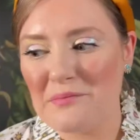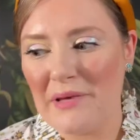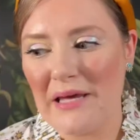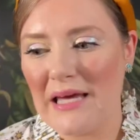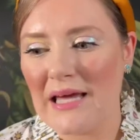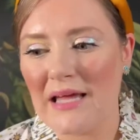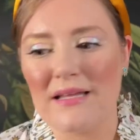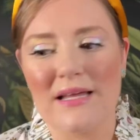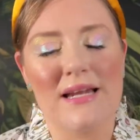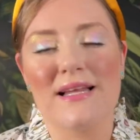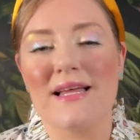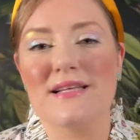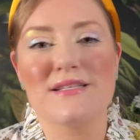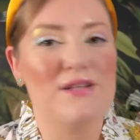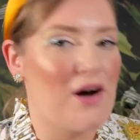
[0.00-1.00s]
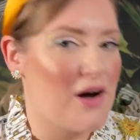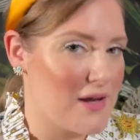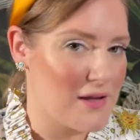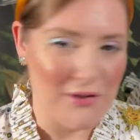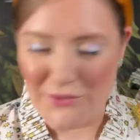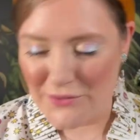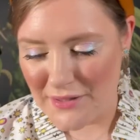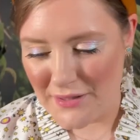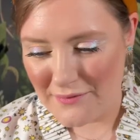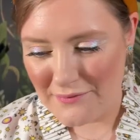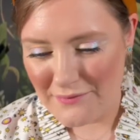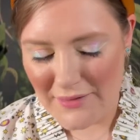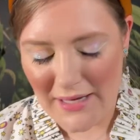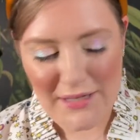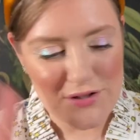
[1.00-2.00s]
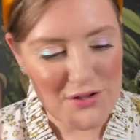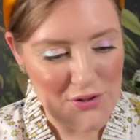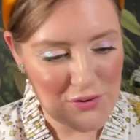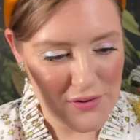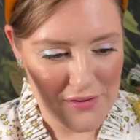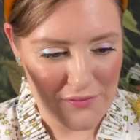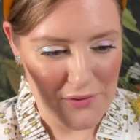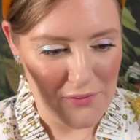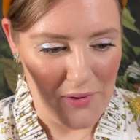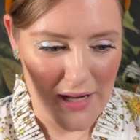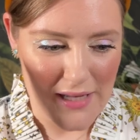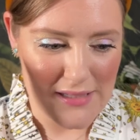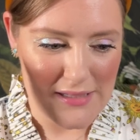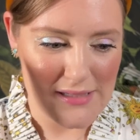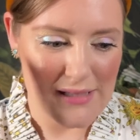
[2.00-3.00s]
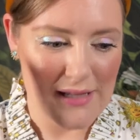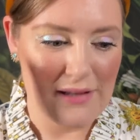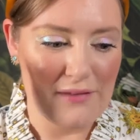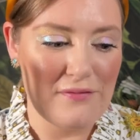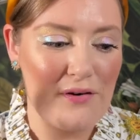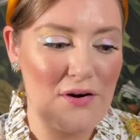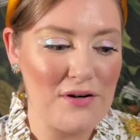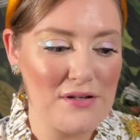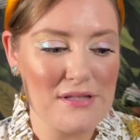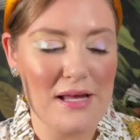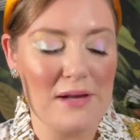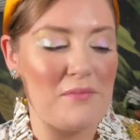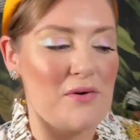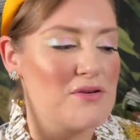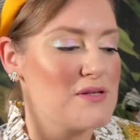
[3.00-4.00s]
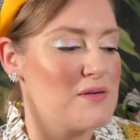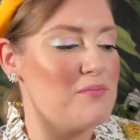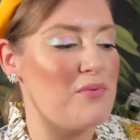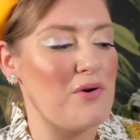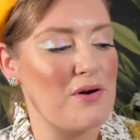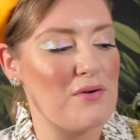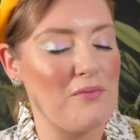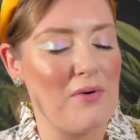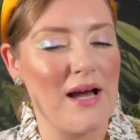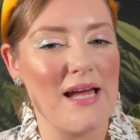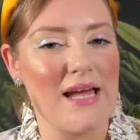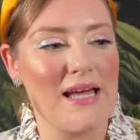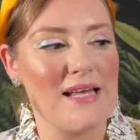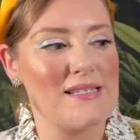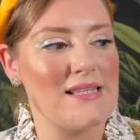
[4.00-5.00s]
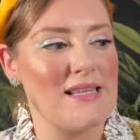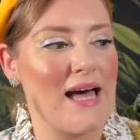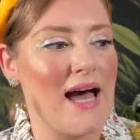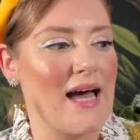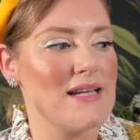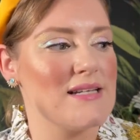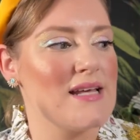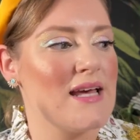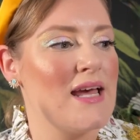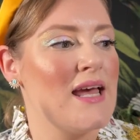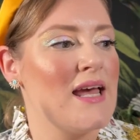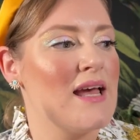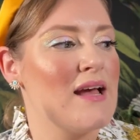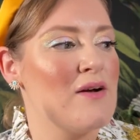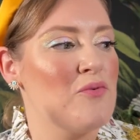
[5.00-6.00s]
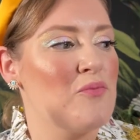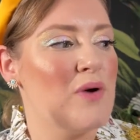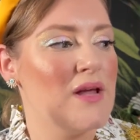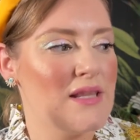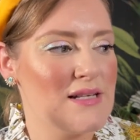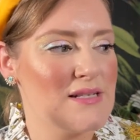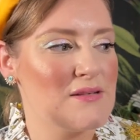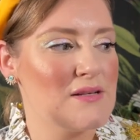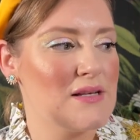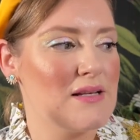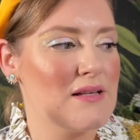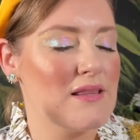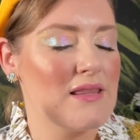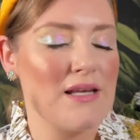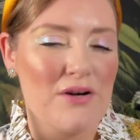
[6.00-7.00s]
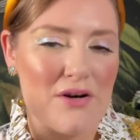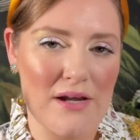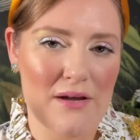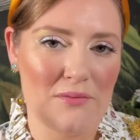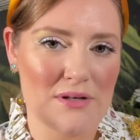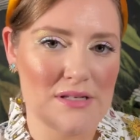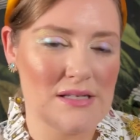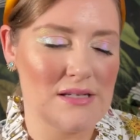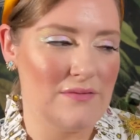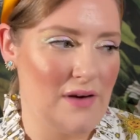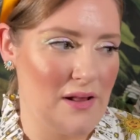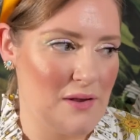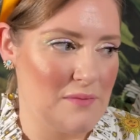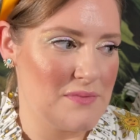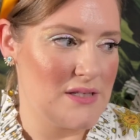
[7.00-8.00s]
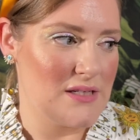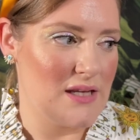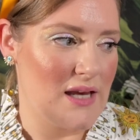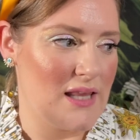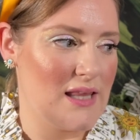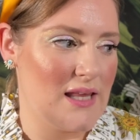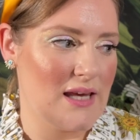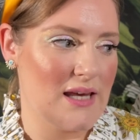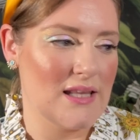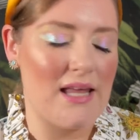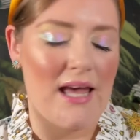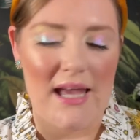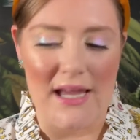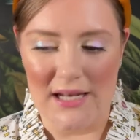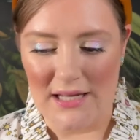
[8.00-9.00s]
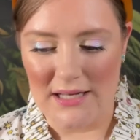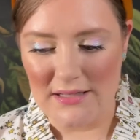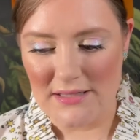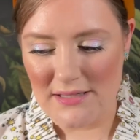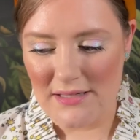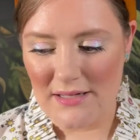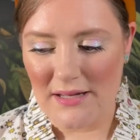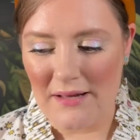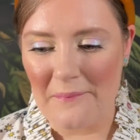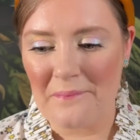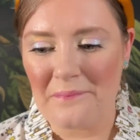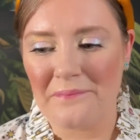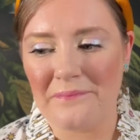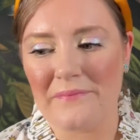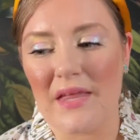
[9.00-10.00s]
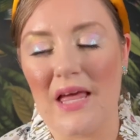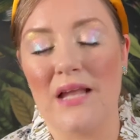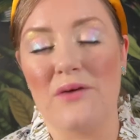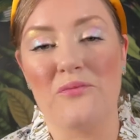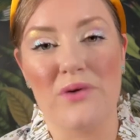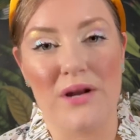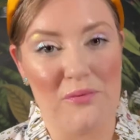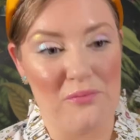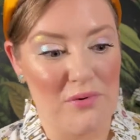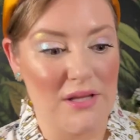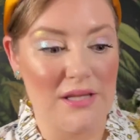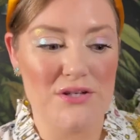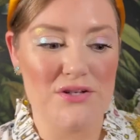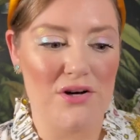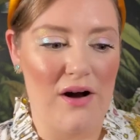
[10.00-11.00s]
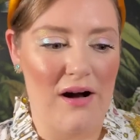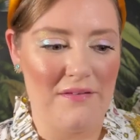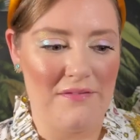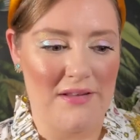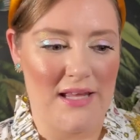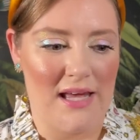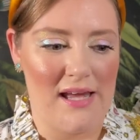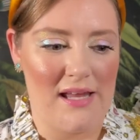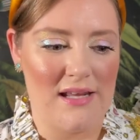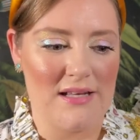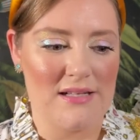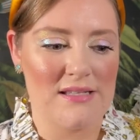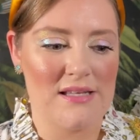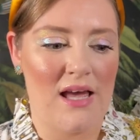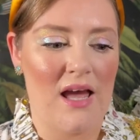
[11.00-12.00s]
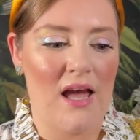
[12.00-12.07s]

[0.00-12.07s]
being that it is not inclusive in two different ways. The first and most important way is that when this theory was developed, I think in the 80s, and when it really took off in the 80s,